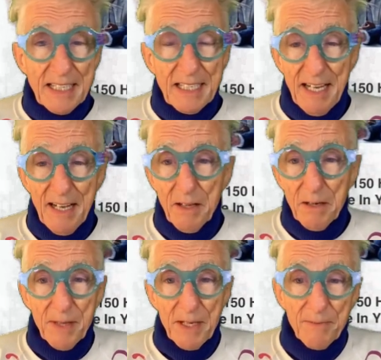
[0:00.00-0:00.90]
and you can
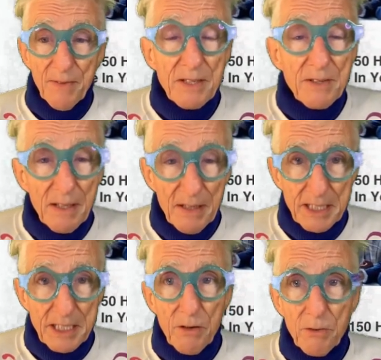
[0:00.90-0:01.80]
download them there. that's
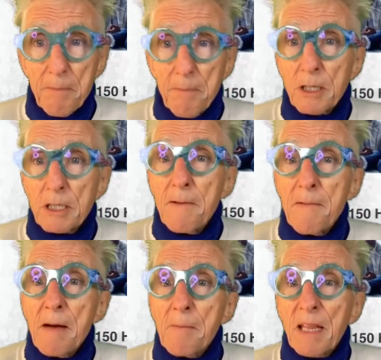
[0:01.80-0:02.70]
Lesko Reports.
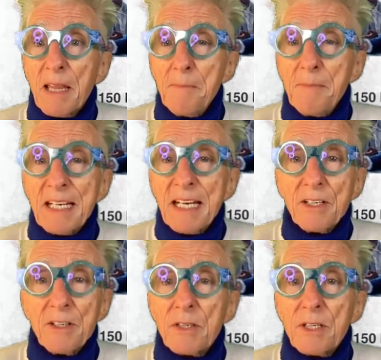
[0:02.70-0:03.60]
But let me
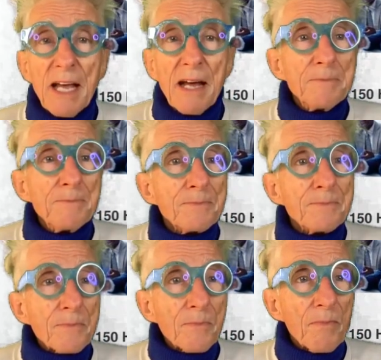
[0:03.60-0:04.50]
get you to that
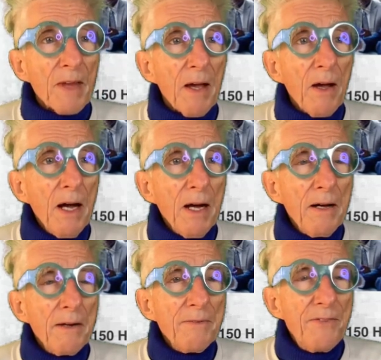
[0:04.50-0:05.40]

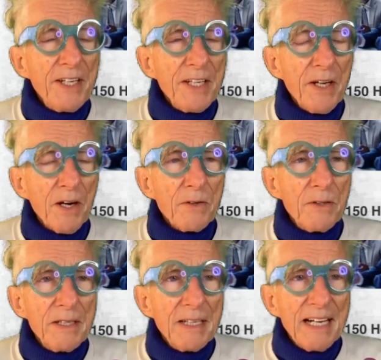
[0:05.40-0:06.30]
uh,
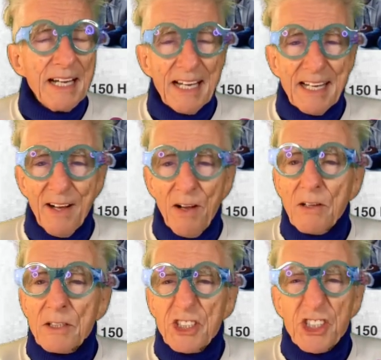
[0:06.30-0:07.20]
video, and
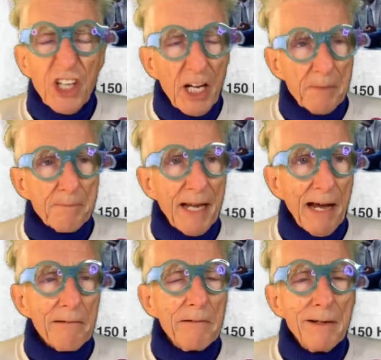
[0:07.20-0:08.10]
I'll shut up
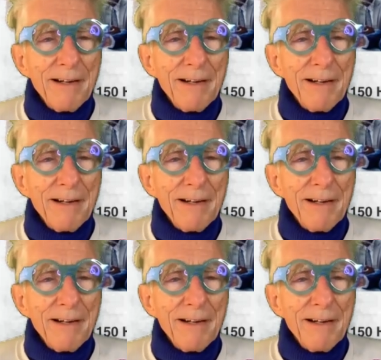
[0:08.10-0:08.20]
now.